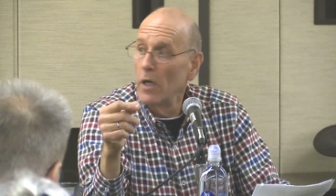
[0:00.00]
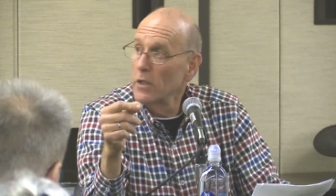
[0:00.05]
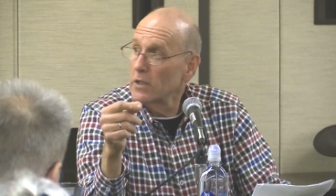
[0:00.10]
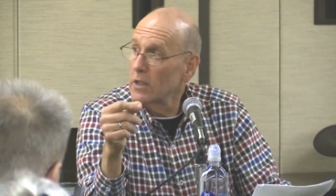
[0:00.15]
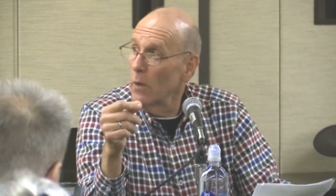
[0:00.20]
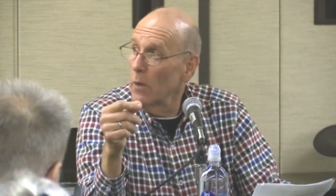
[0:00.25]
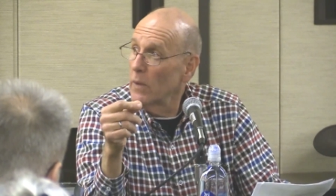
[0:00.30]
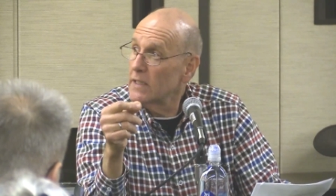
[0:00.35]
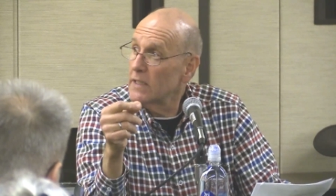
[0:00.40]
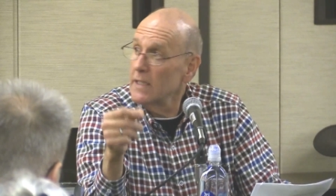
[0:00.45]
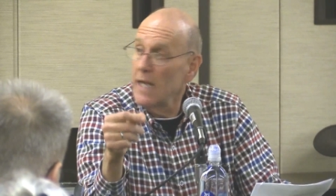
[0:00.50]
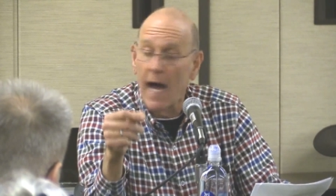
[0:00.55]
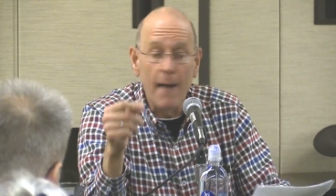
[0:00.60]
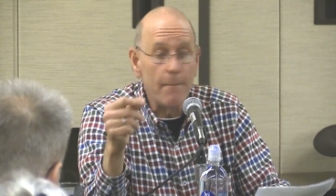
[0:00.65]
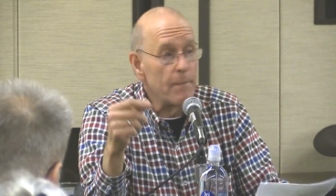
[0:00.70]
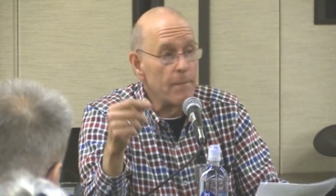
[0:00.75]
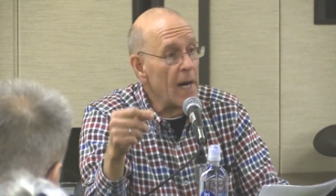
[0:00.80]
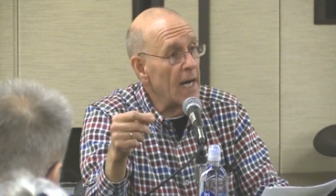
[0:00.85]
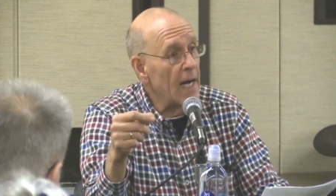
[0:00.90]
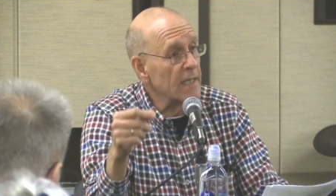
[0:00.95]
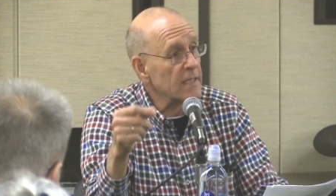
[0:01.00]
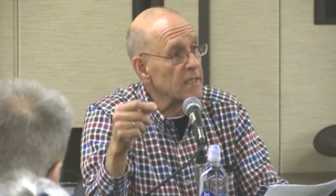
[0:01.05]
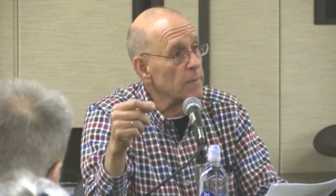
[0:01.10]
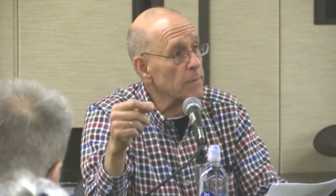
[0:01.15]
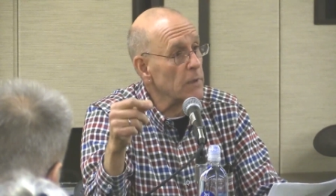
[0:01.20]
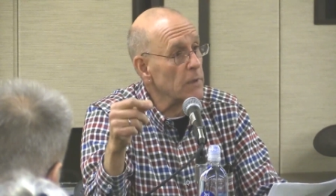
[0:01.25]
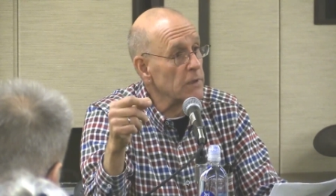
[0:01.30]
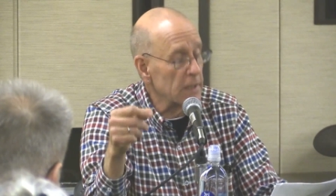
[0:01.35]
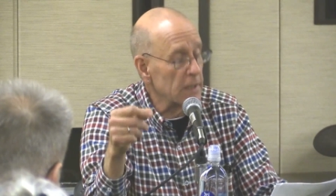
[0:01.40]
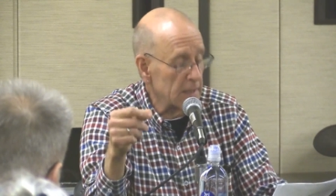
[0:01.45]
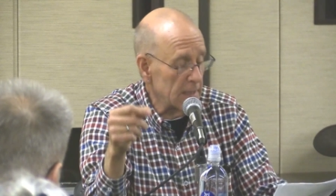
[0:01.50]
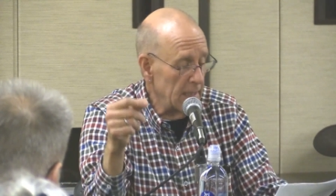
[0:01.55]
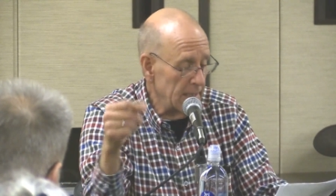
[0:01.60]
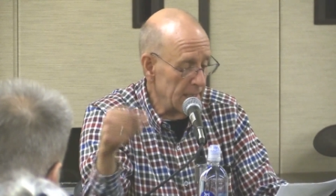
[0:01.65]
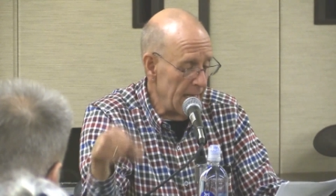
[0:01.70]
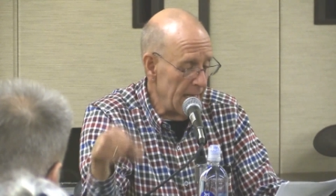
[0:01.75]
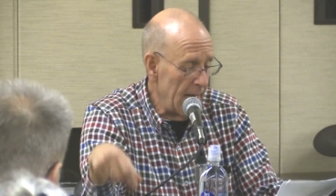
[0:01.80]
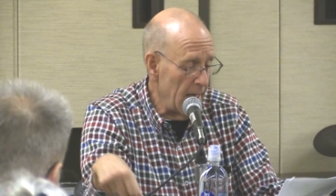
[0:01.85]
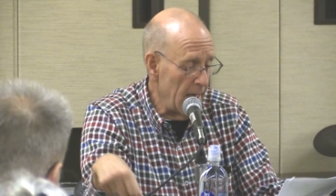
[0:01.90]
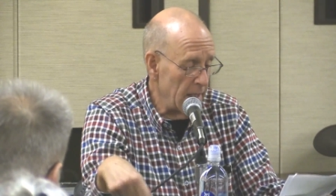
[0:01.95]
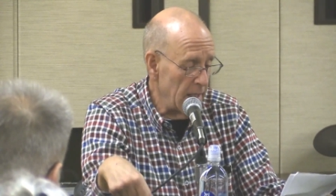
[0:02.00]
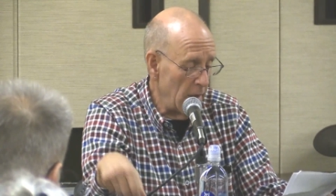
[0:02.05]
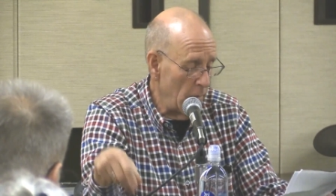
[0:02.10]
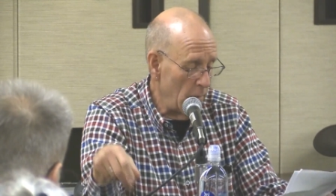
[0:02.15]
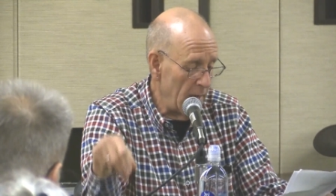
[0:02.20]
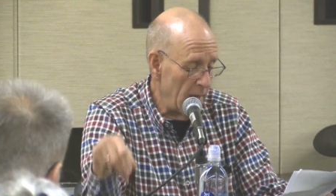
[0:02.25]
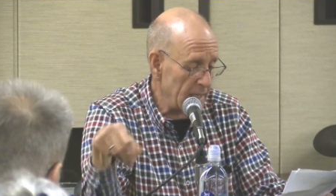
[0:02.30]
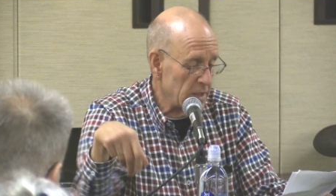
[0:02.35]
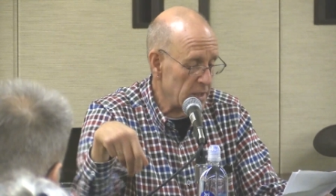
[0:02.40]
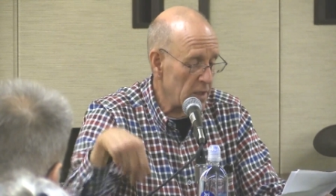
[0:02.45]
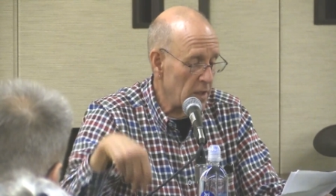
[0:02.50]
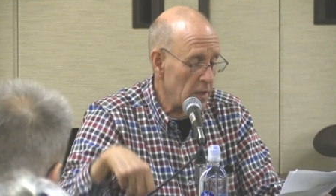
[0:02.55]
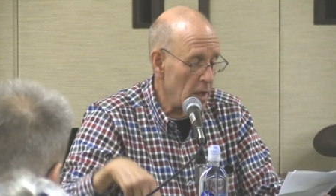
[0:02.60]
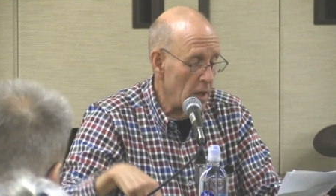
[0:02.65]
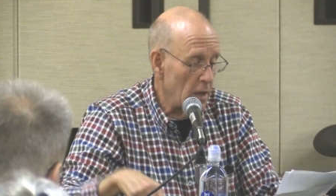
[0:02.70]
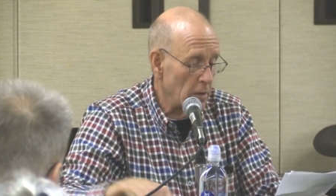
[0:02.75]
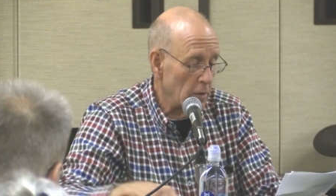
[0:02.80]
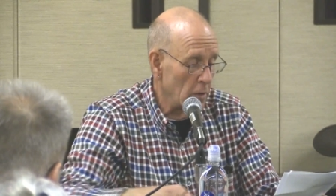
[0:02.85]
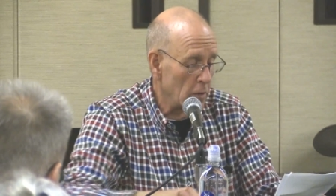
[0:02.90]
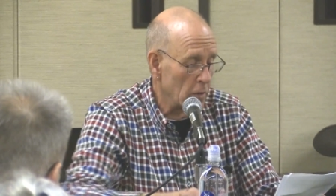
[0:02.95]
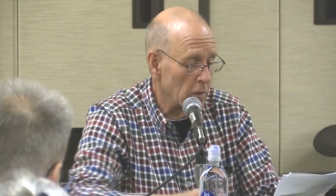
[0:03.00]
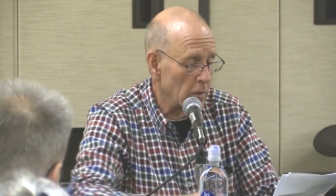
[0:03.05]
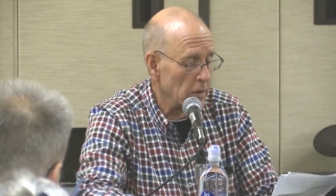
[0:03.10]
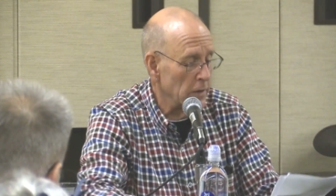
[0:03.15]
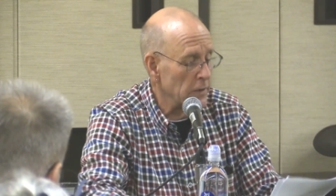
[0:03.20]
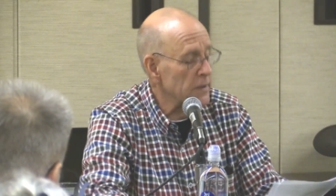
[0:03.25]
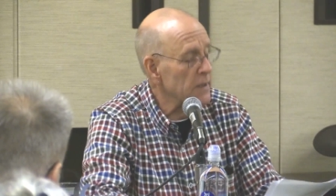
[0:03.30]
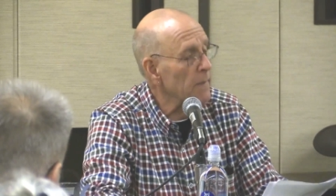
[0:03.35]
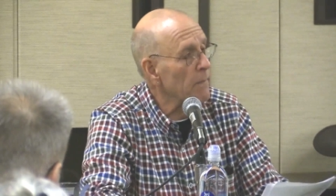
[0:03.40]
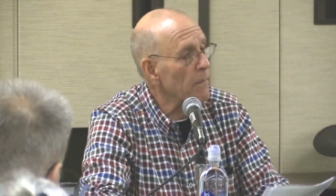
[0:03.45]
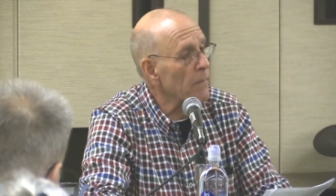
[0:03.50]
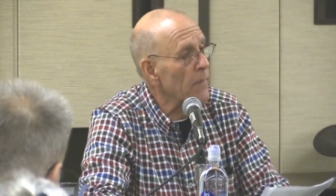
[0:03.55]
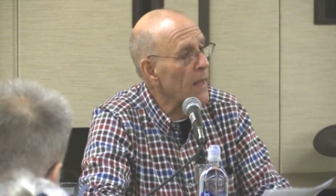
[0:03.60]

So it's not possible to sit down and rest on our laurels.